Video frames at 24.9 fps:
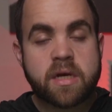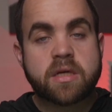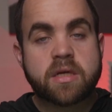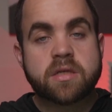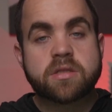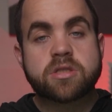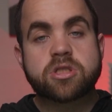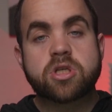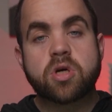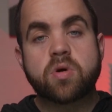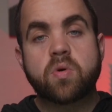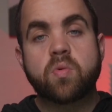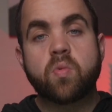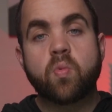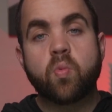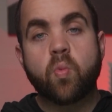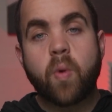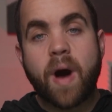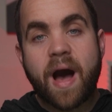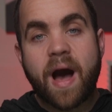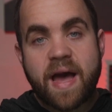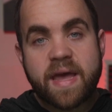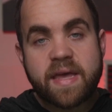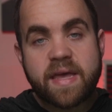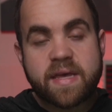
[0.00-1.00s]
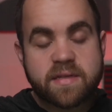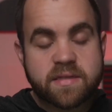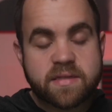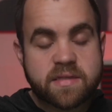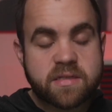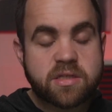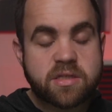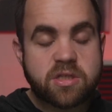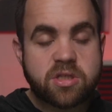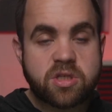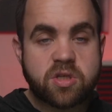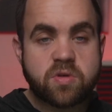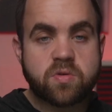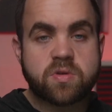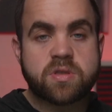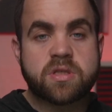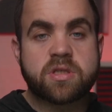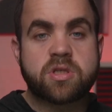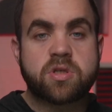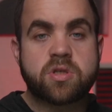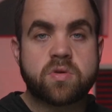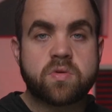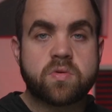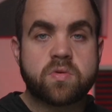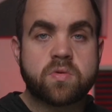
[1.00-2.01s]
So Wyze used
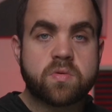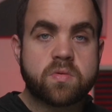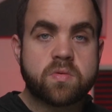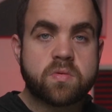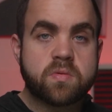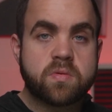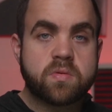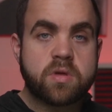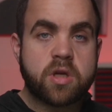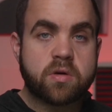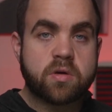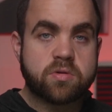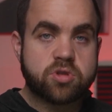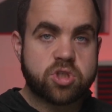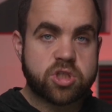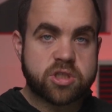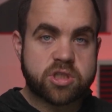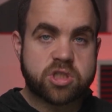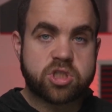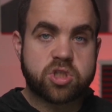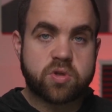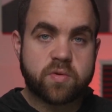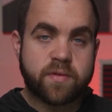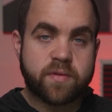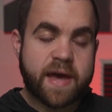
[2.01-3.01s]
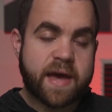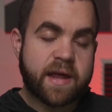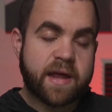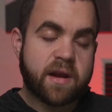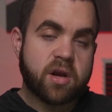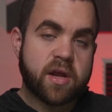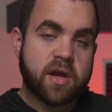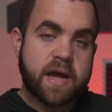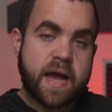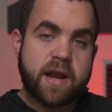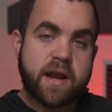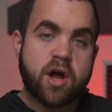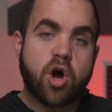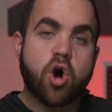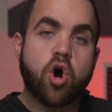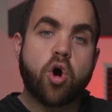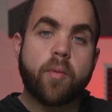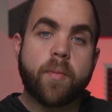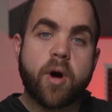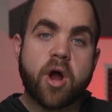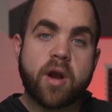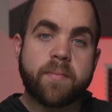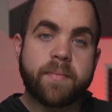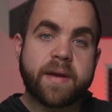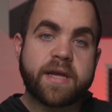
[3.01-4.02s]
to, just do that kind of home
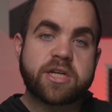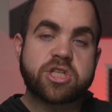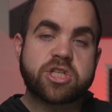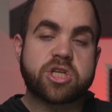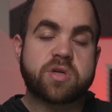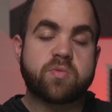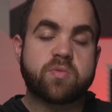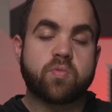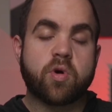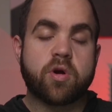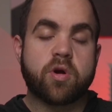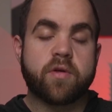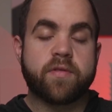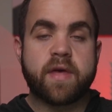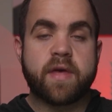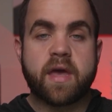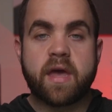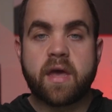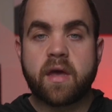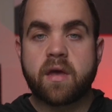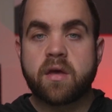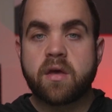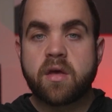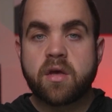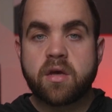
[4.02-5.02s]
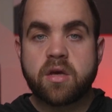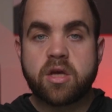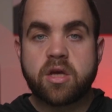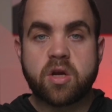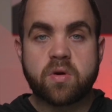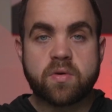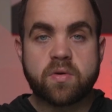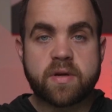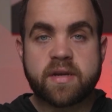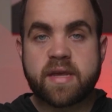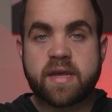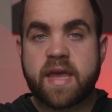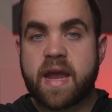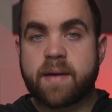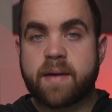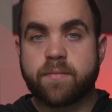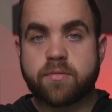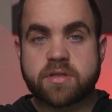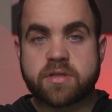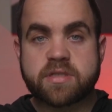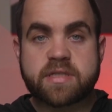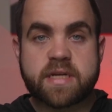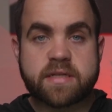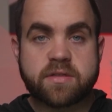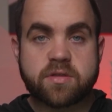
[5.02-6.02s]
automation where they, did
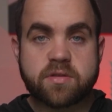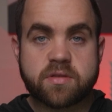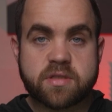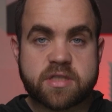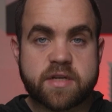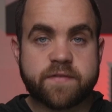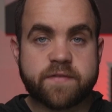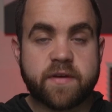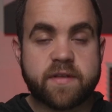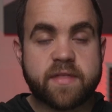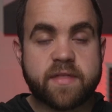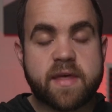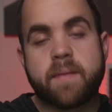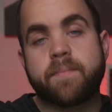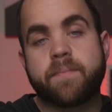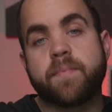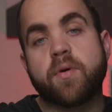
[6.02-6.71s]
cameras, sensors, stuff like that.